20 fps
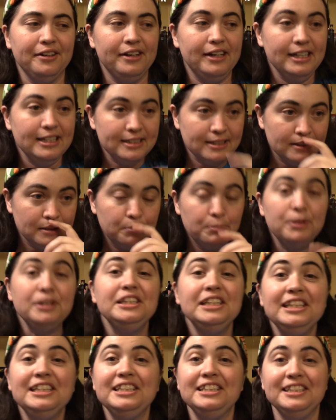eyes.
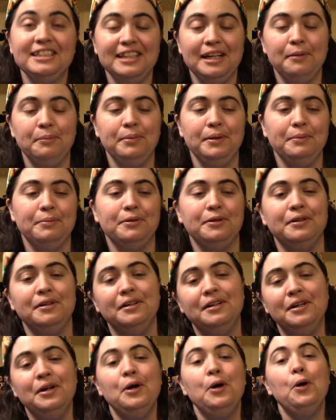Pretentious sound people.
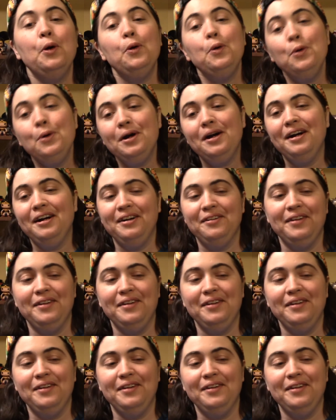Or